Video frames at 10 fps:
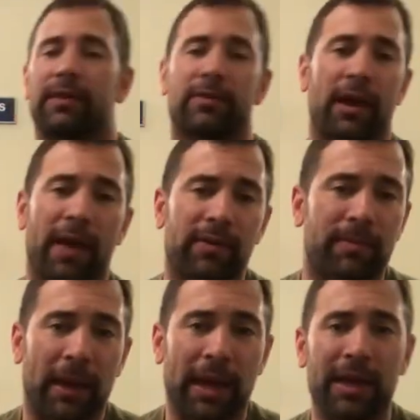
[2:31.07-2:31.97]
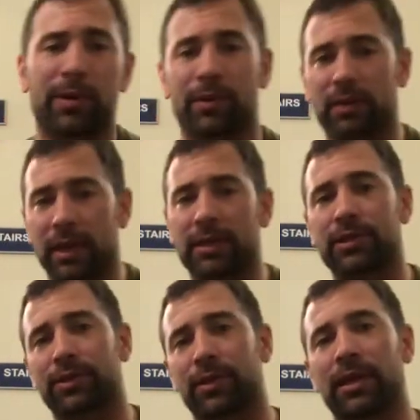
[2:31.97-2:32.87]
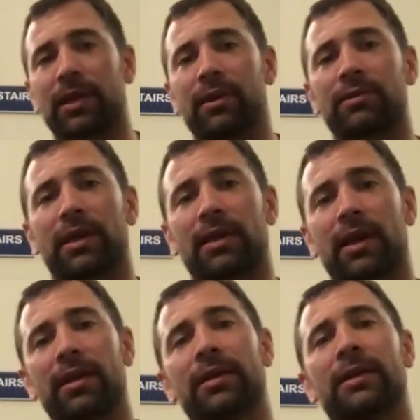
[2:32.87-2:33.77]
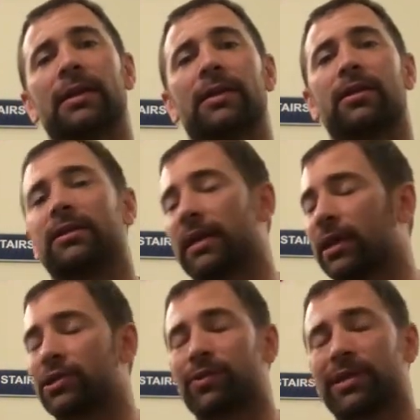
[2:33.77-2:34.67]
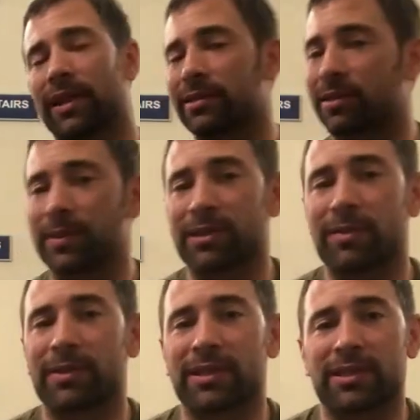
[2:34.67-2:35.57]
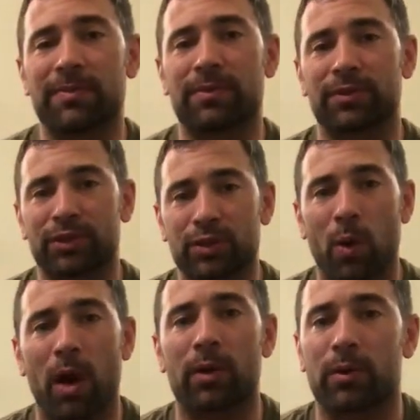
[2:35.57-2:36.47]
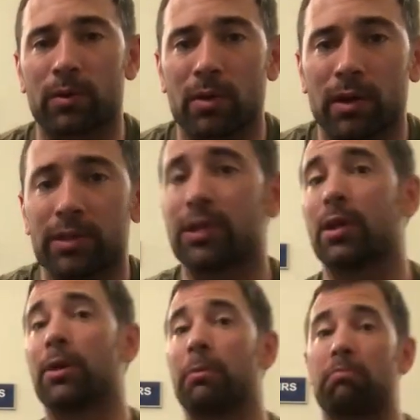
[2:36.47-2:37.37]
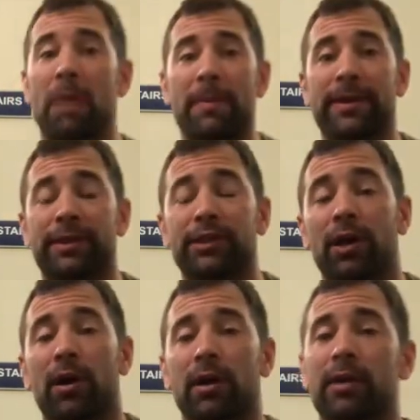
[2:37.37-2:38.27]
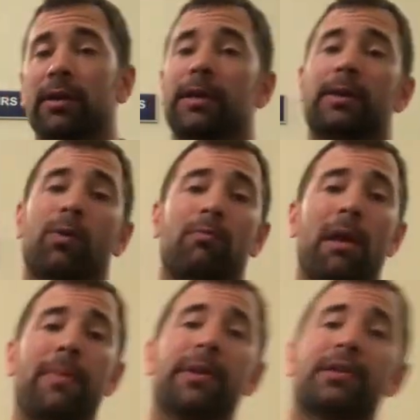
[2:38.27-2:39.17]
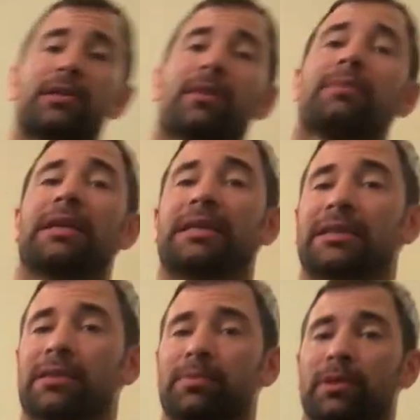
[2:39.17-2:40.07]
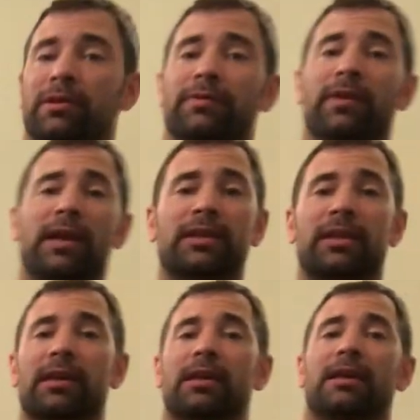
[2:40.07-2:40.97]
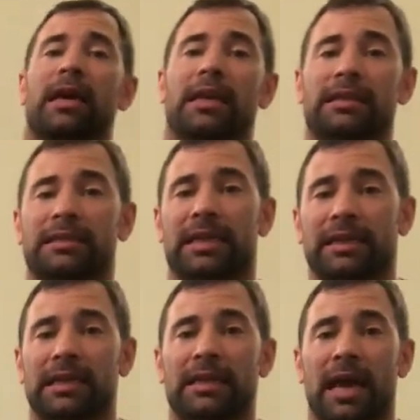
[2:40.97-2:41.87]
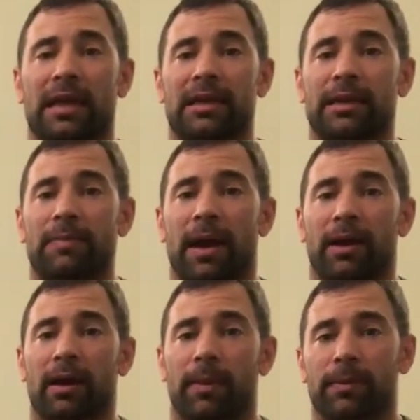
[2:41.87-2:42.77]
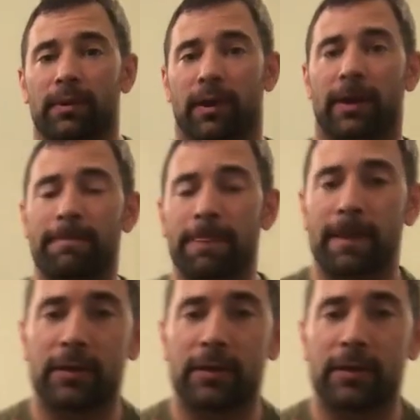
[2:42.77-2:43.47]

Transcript: If you're having pain or tightness or anything else like that, the retest could be something as simple as a squat or a lunge, maybe a jog, or maybe just something as simple as flexing and extending that knee back up, okay?